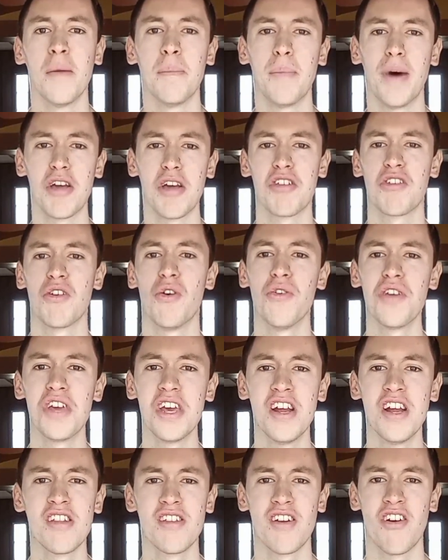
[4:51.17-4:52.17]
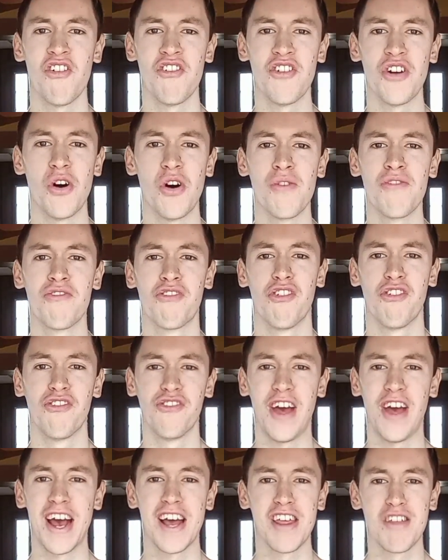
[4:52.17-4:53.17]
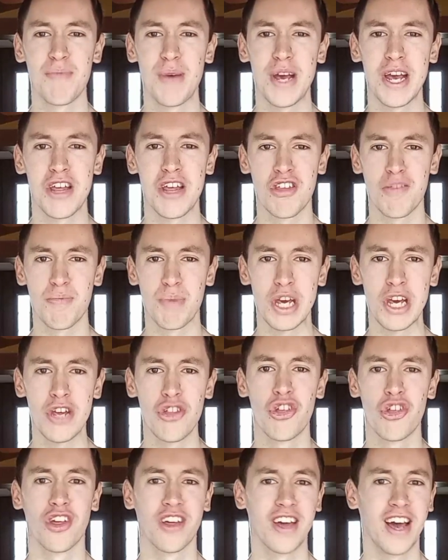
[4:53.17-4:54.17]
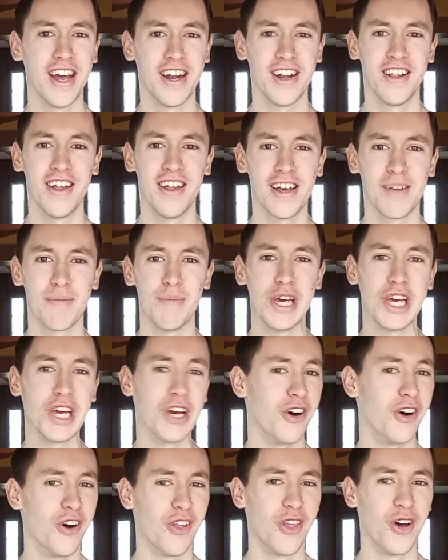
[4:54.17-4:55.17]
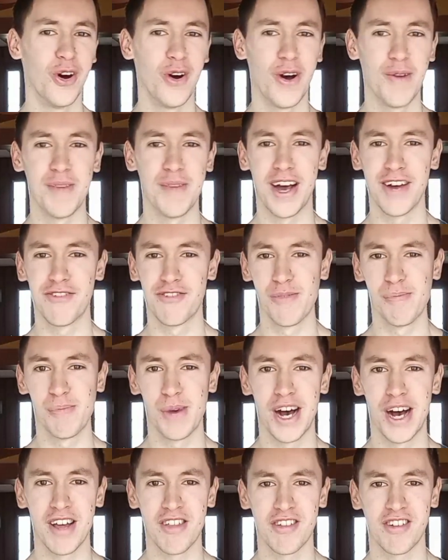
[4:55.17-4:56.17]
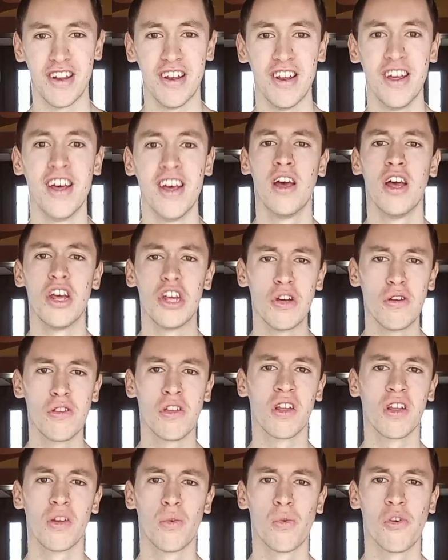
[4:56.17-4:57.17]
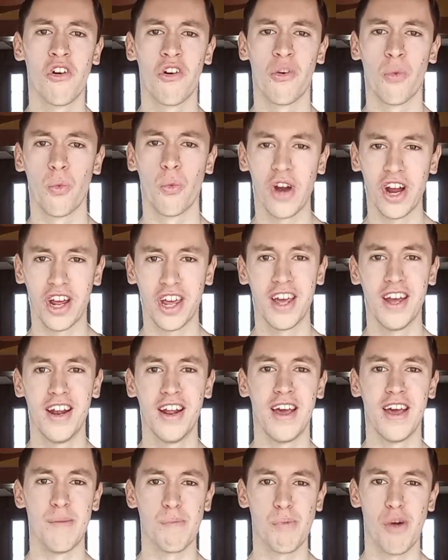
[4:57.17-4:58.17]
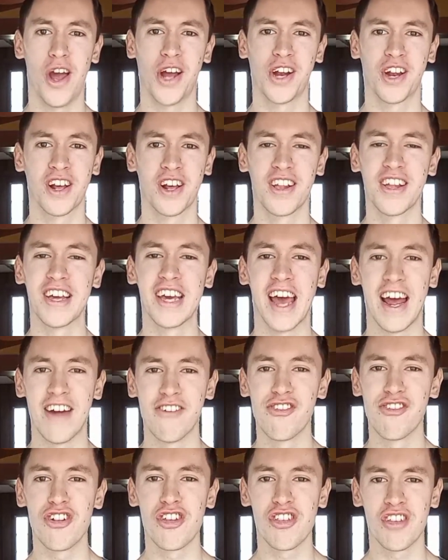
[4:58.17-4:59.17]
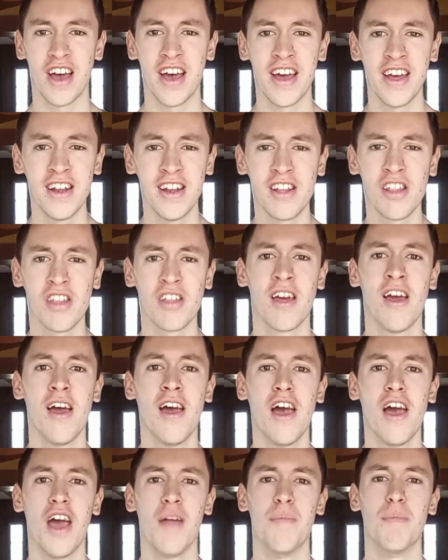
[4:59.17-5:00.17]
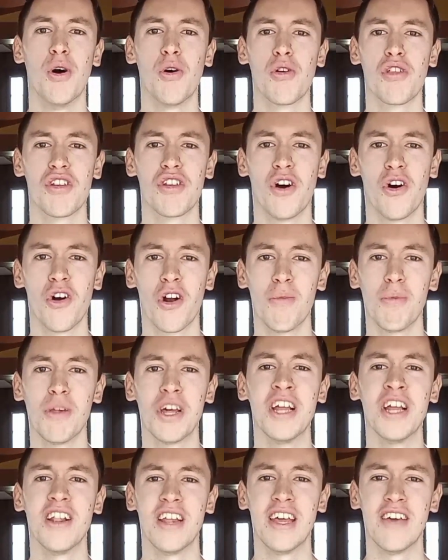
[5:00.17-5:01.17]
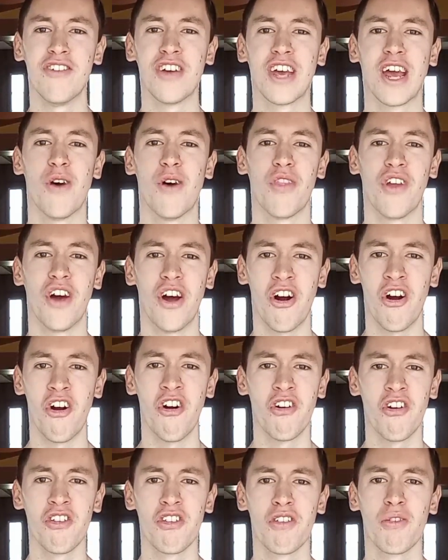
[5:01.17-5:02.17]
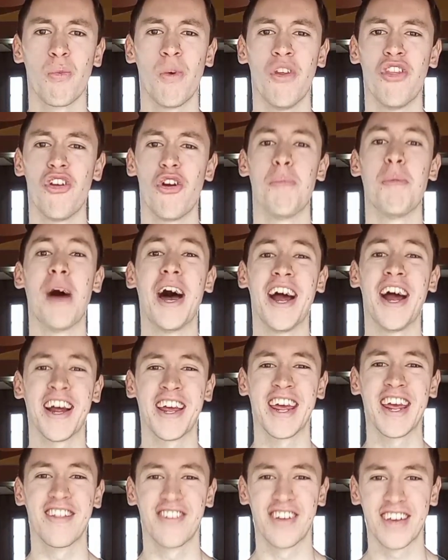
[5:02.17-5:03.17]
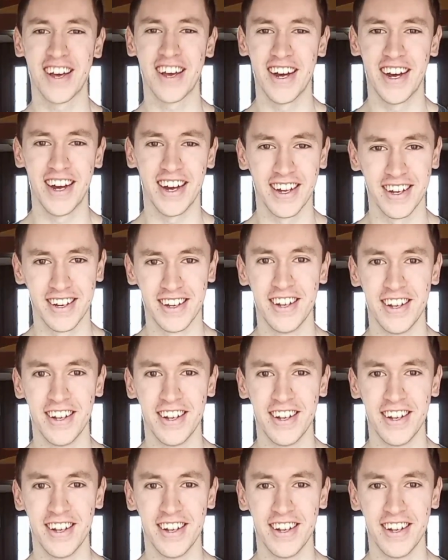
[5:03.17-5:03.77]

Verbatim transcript: Bostonians are known for fast-paced speech, kind of like me, although I'm not from Boston, using the word wicked in practically every sentence, and most notably leaving out the R's when they're parking the car.